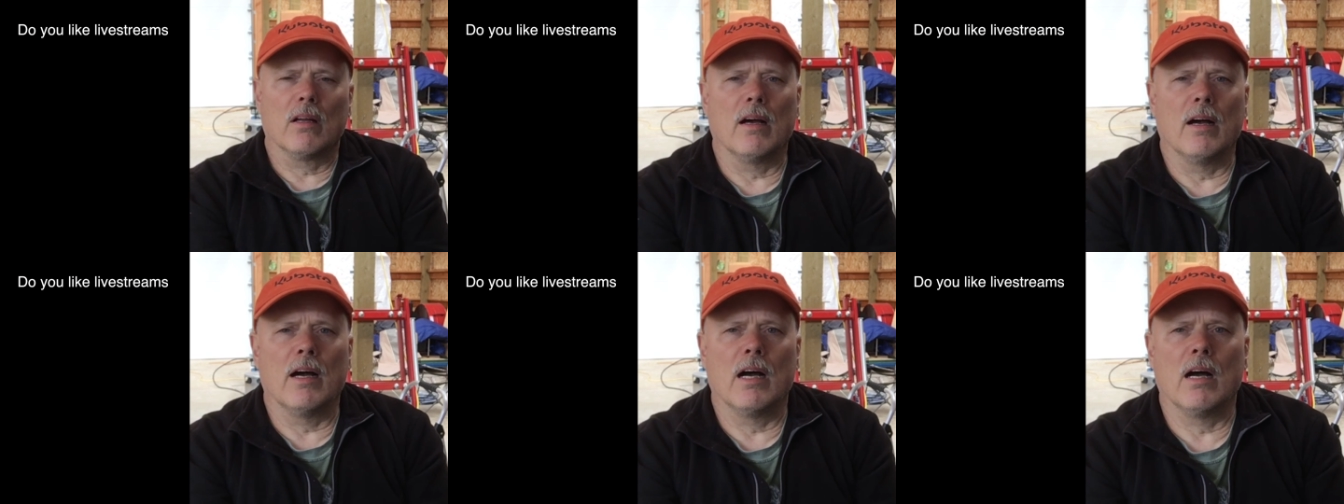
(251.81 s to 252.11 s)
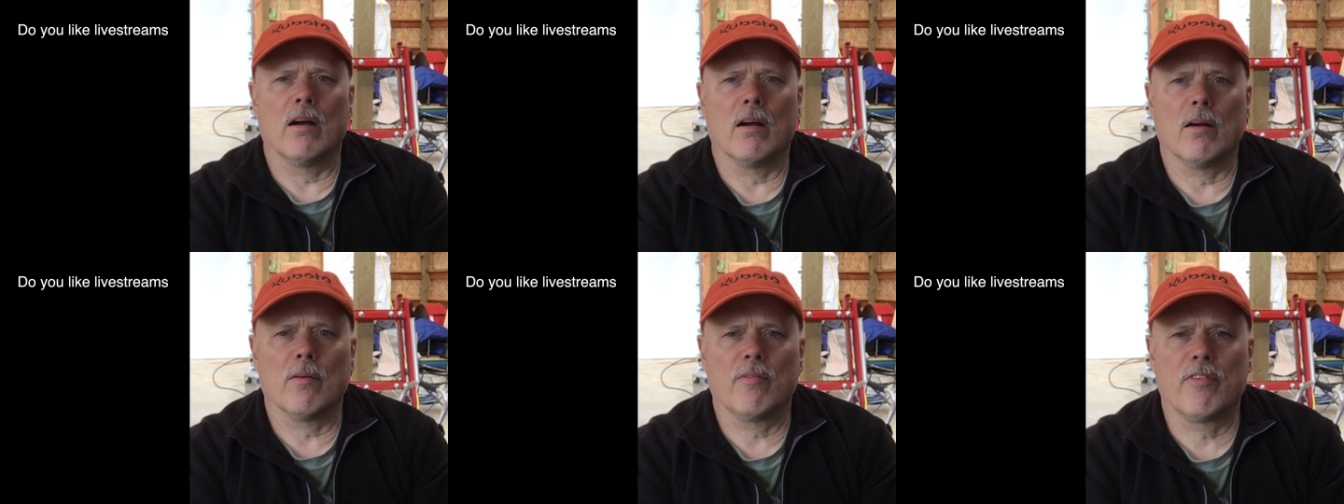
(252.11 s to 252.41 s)

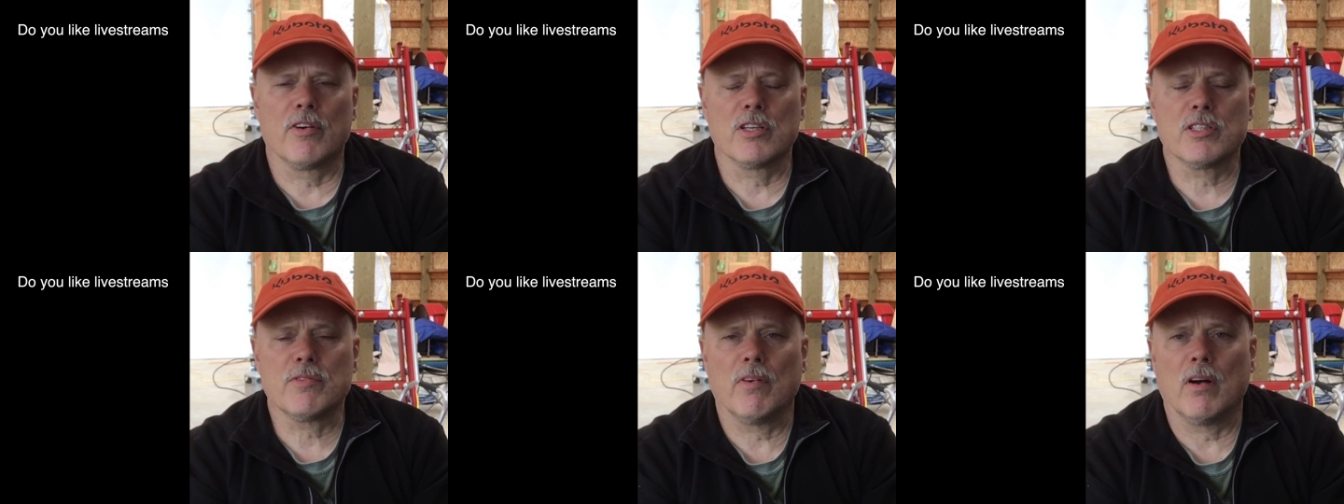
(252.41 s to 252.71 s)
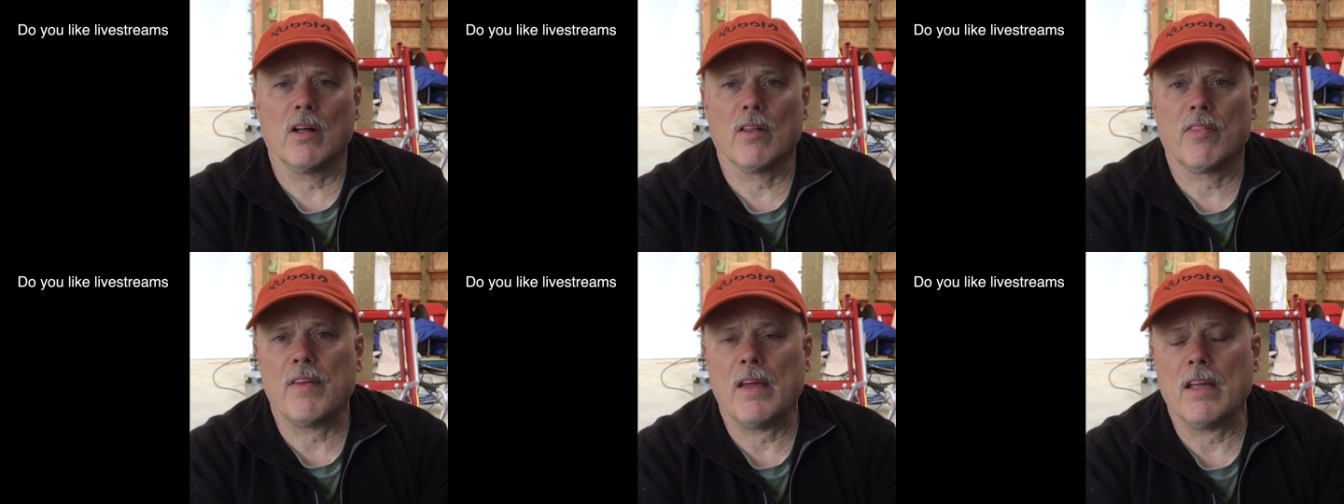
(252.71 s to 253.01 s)
uh, first of
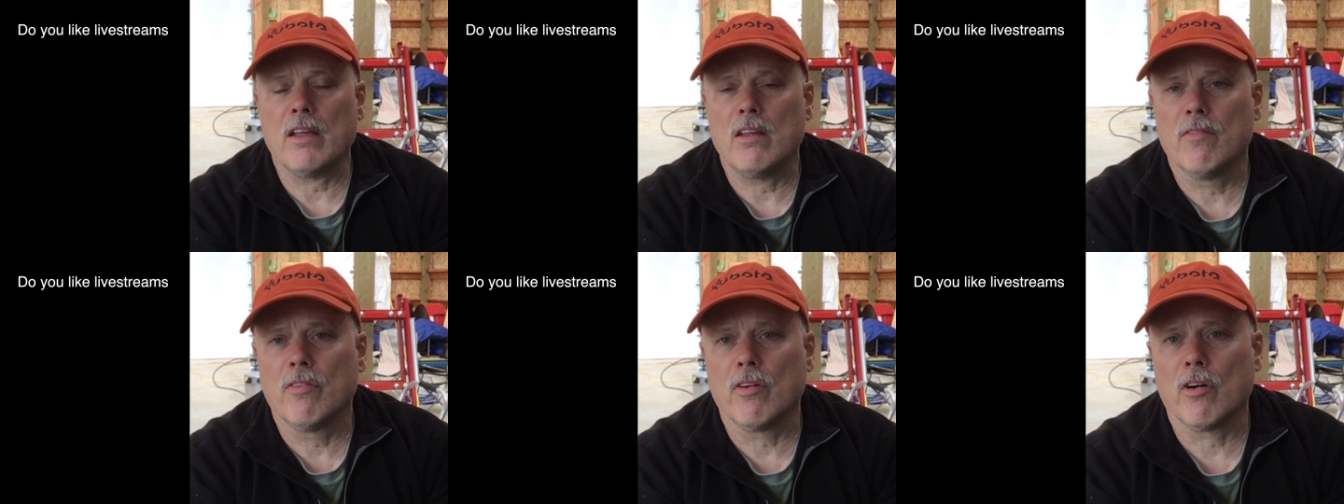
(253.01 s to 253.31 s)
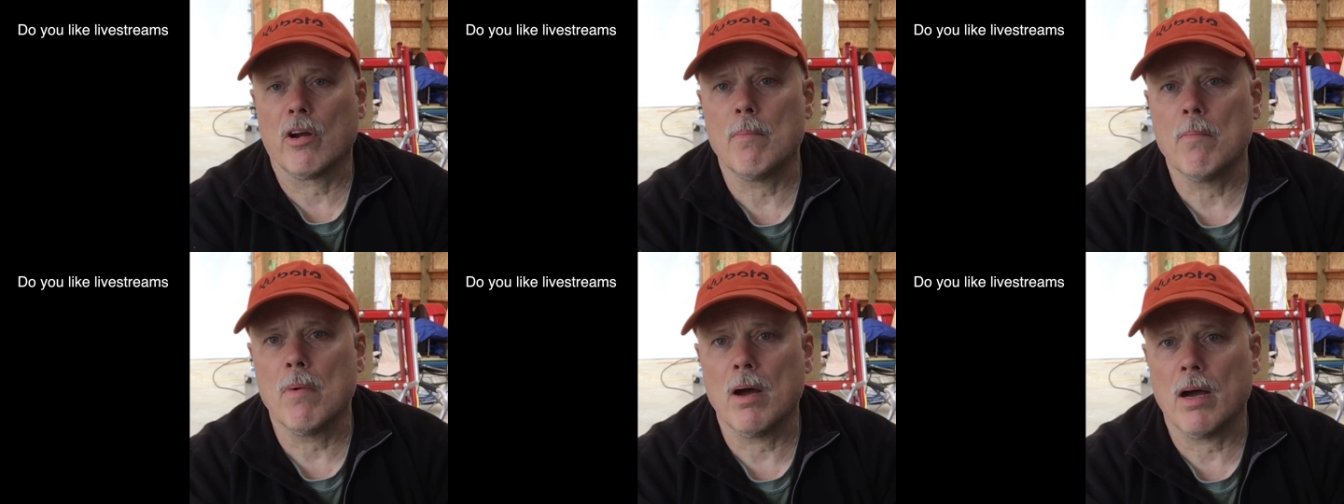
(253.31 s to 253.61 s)
all, thank you
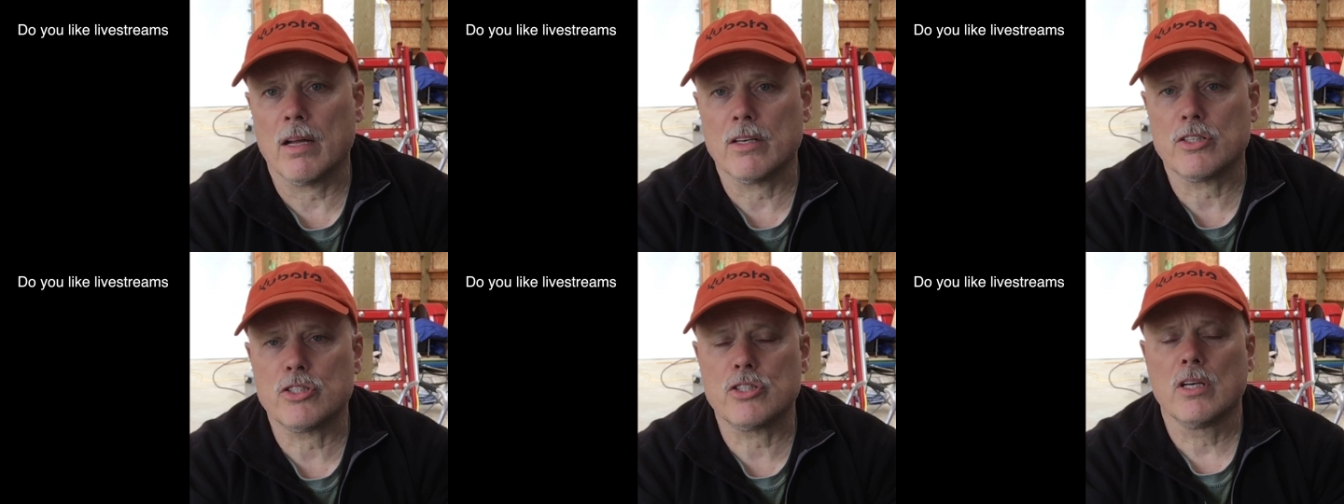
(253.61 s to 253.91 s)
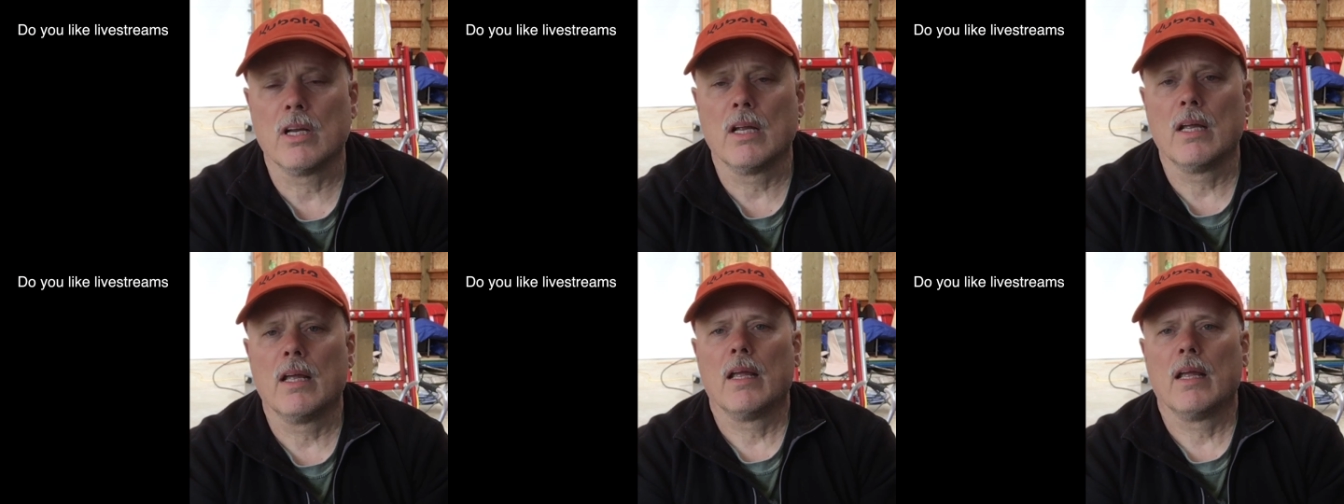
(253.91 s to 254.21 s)
very much.